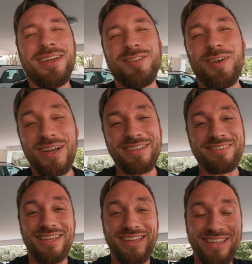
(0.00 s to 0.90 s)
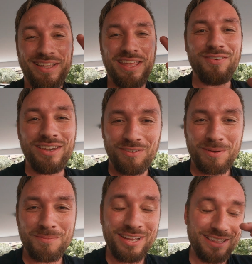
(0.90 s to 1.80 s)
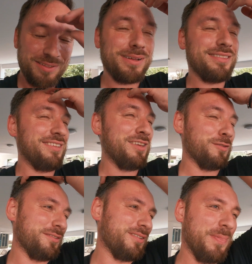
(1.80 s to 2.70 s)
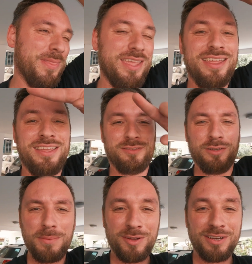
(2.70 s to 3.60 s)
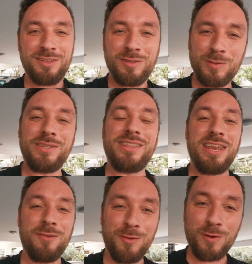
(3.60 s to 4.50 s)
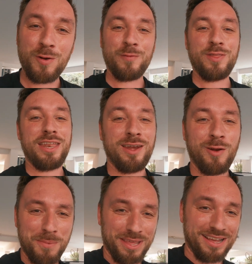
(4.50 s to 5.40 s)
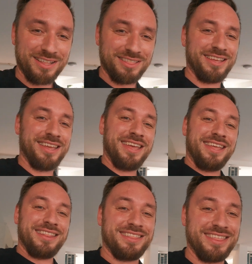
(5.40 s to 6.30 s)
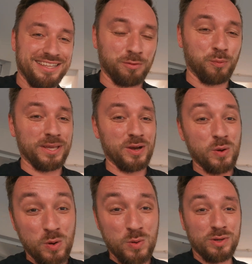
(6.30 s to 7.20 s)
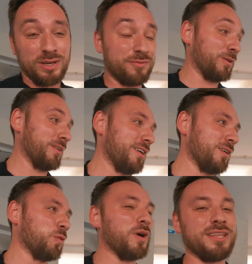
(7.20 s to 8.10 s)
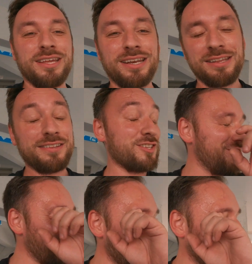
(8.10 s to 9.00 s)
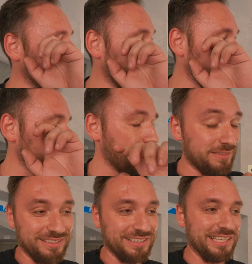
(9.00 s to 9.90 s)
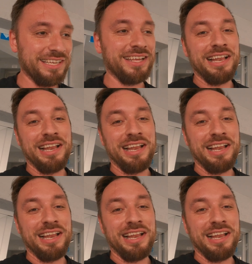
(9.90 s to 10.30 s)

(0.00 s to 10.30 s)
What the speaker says: So guys, even if I'm wet, but see you soon. Soon I'm gonna do the review of the Renault Megane that we own for around 1 year, and it's a genial car basically.